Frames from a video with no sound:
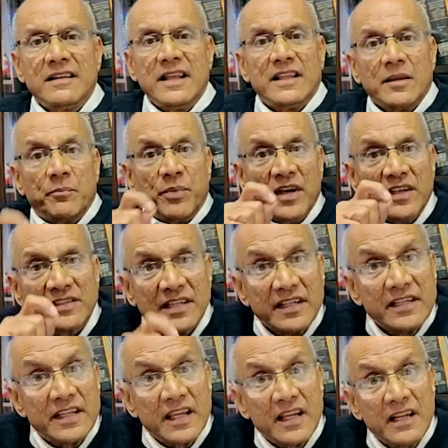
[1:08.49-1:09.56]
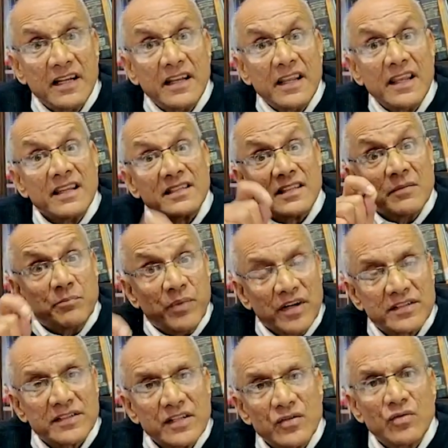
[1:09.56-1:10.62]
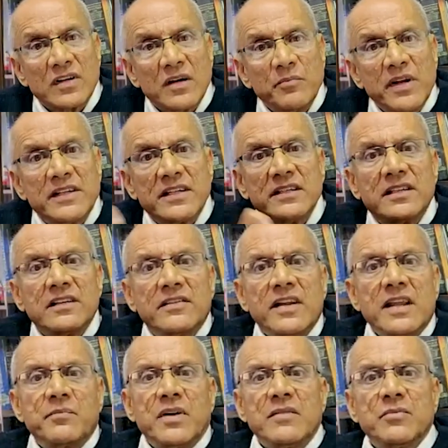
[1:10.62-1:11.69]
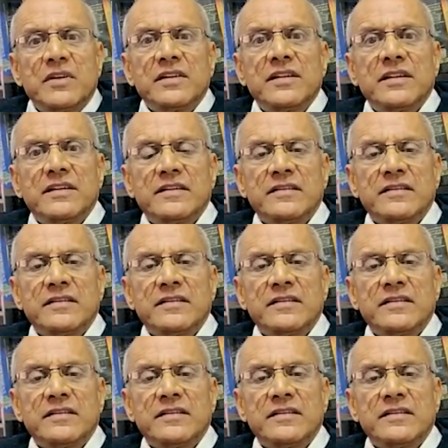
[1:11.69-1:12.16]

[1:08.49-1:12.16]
that the person killed is the person who committed the rape and murder.